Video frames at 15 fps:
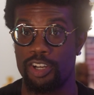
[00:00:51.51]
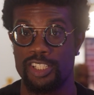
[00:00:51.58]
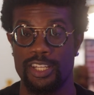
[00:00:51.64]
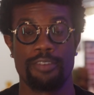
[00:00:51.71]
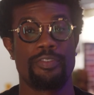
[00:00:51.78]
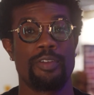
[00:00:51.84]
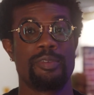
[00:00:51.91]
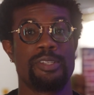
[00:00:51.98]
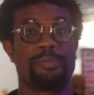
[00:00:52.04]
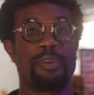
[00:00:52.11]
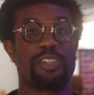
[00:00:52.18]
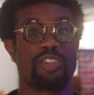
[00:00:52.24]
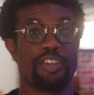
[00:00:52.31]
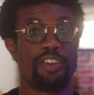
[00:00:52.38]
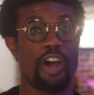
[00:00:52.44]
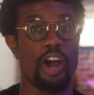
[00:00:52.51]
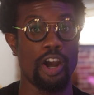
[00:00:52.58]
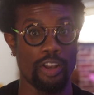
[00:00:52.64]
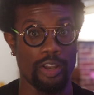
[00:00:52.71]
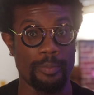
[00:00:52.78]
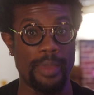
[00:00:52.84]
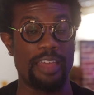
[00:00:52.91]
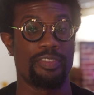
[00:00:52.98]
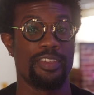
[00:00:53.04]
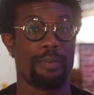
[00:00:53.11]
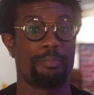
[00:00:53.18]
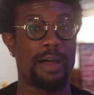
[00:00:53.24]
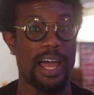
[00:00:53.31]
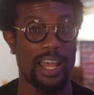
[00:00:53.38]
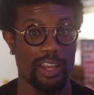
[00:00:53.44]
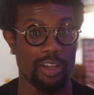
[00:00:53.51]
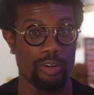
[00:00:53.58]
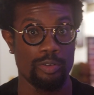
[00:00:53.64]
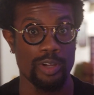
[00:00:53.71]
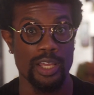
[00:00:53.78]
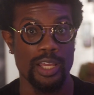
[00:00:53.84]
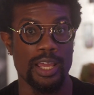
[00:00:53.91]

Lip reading: He's gonna film a special in Harlem at the Apollo